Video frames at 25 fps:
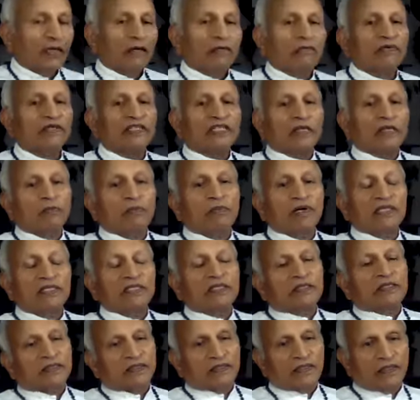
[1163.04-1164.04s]
with a
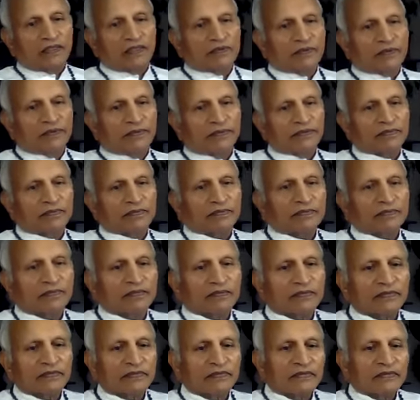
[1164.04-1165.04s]
mantra.
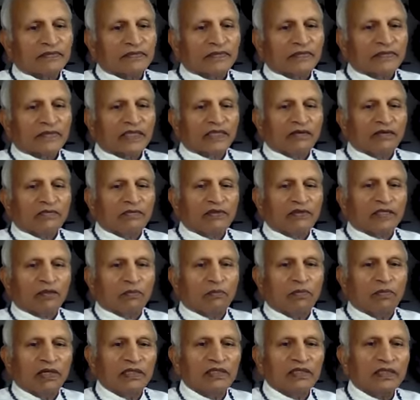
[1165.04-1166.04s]
With a
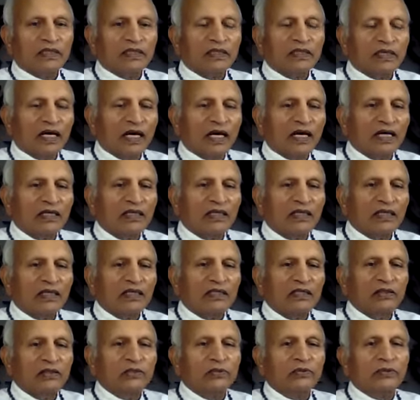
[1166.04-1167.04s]
mantra,
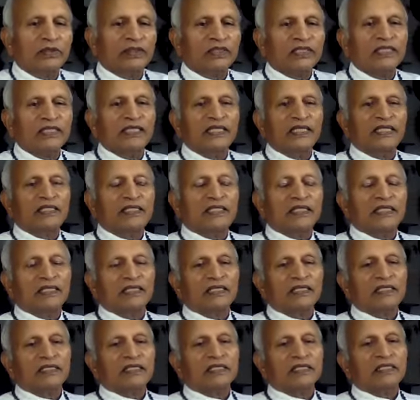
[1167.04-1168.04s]
you create
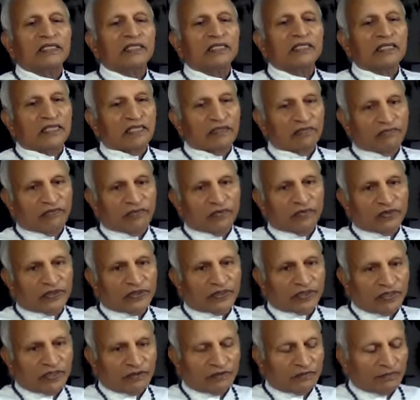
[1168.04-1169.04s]

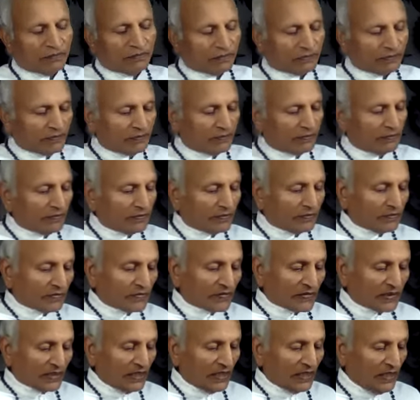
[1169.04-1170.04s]
devotion.
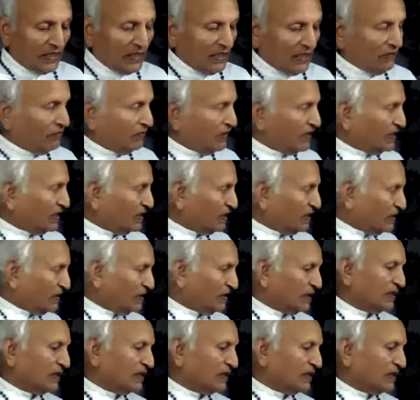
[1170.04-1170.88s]
Even